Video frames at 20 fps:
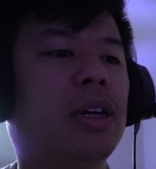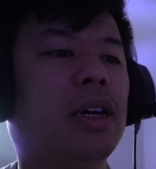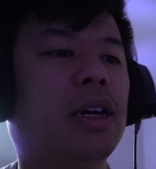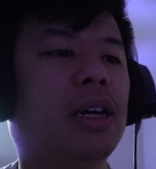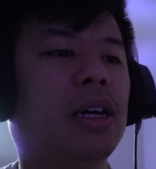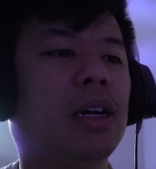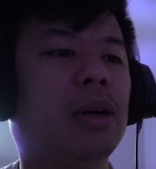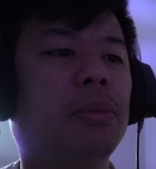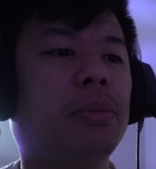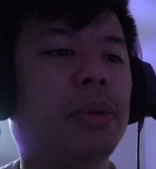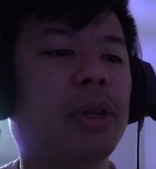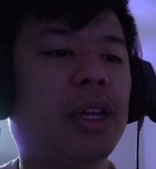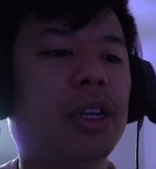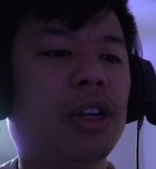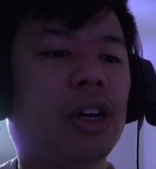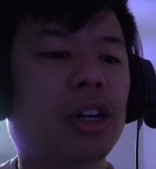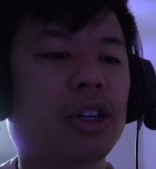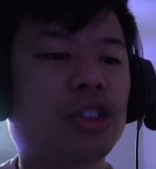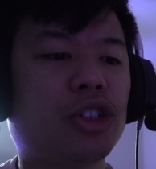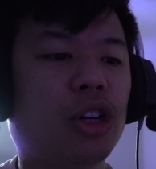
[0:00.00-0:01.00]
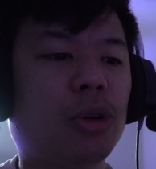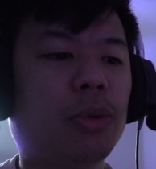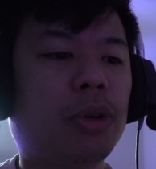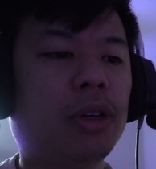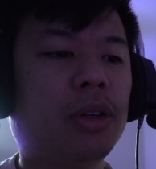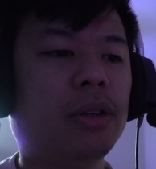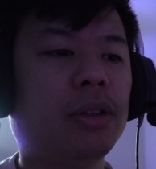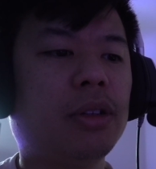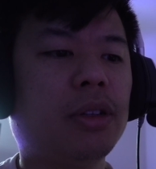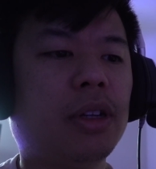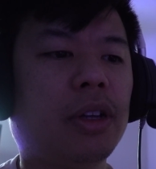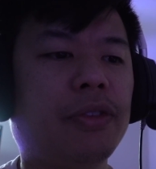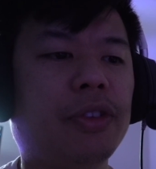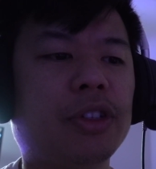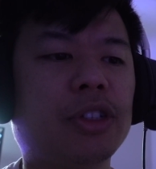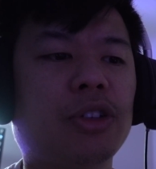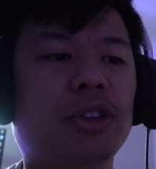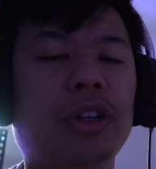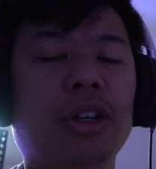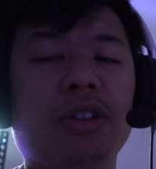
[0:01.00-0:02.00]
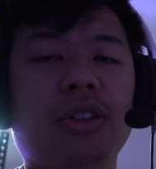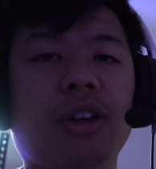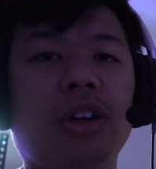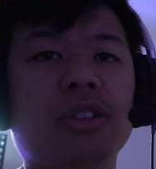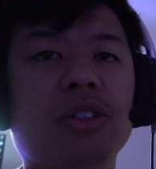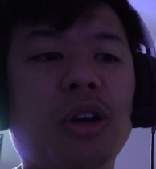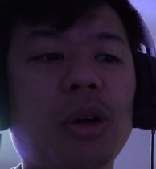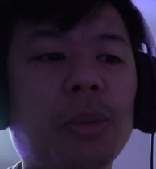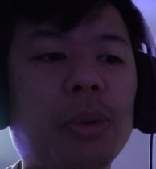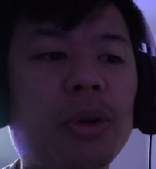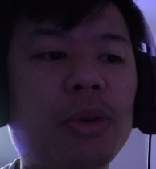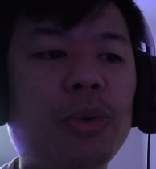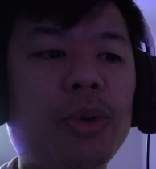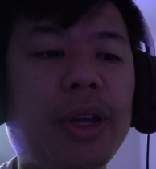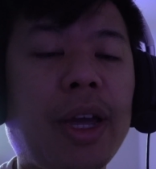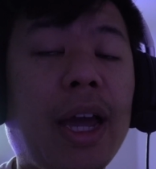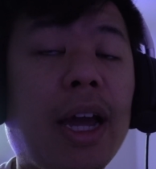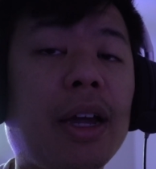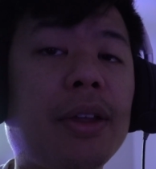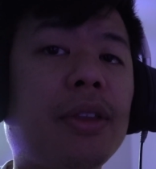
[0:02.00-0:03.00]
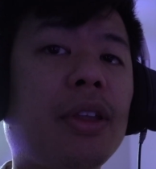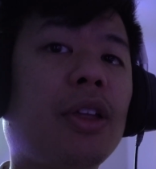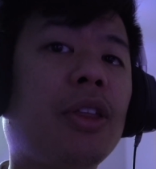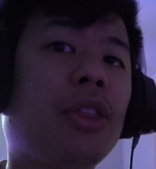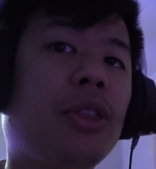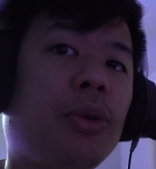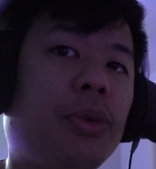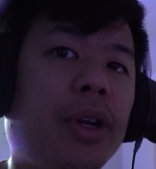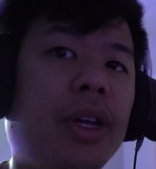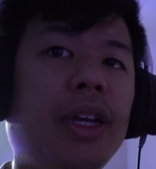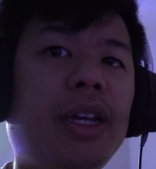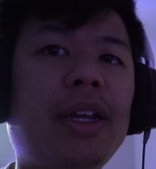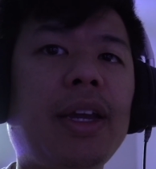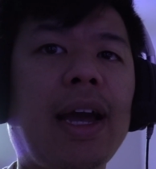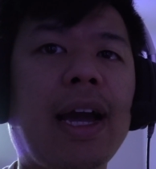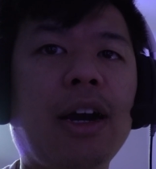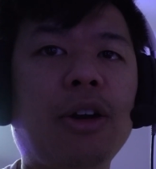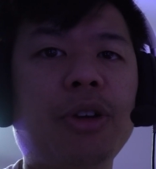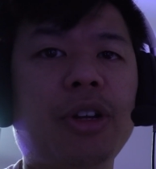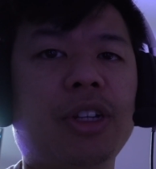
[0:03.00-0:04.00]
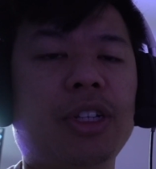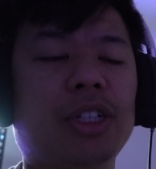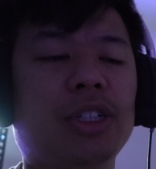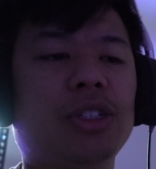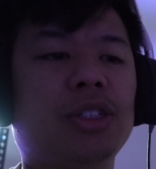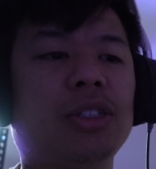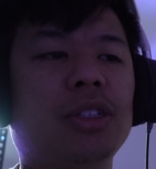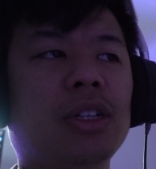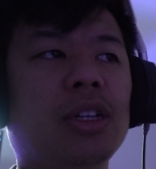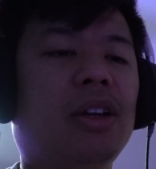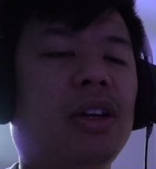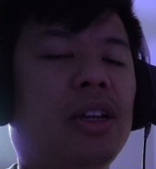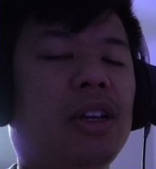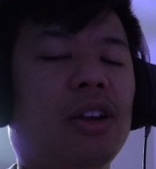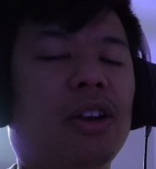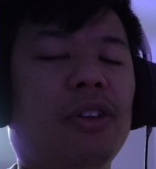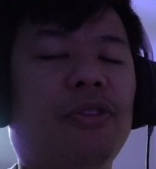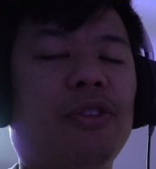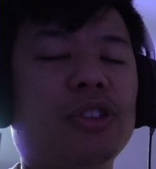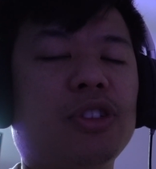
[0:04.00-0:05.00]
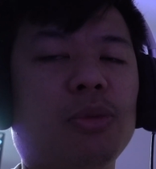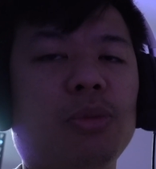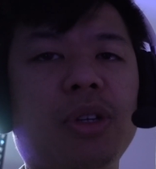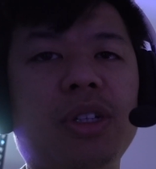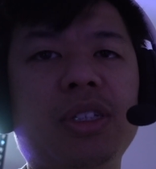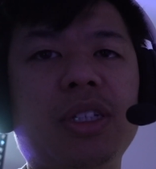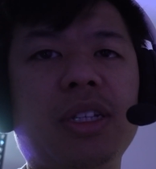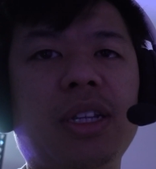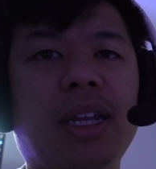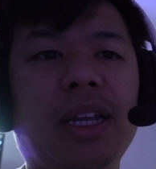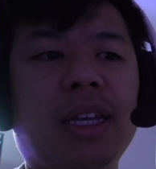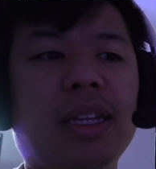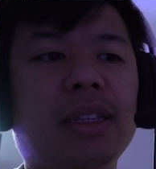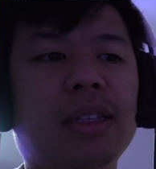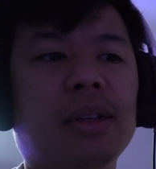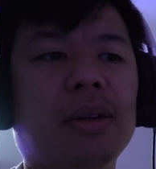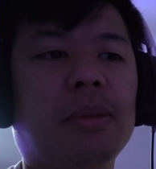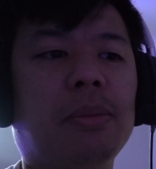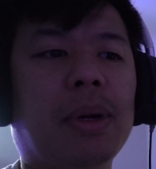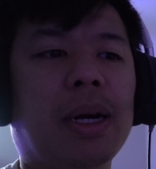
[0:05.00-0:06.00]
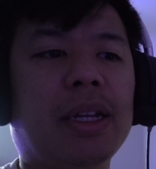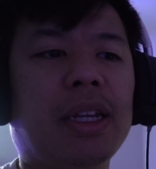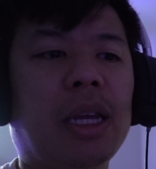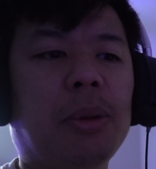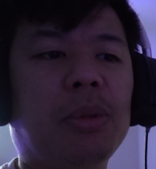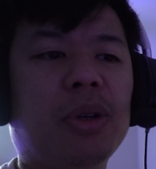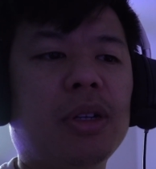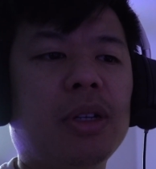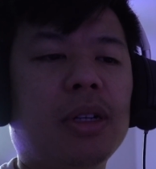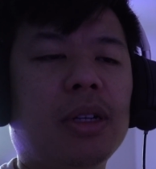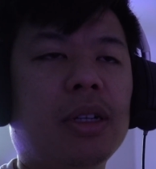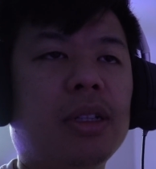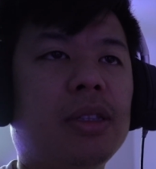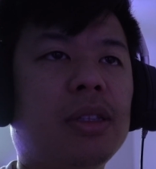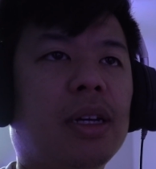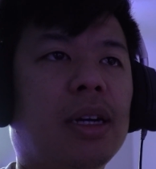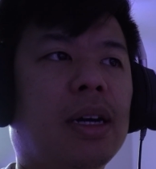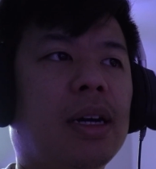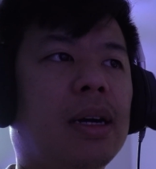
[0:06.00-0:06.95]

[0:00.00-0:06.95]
In October, if you scroll down in October, we had 3 outages. For some reason in my neighborhood,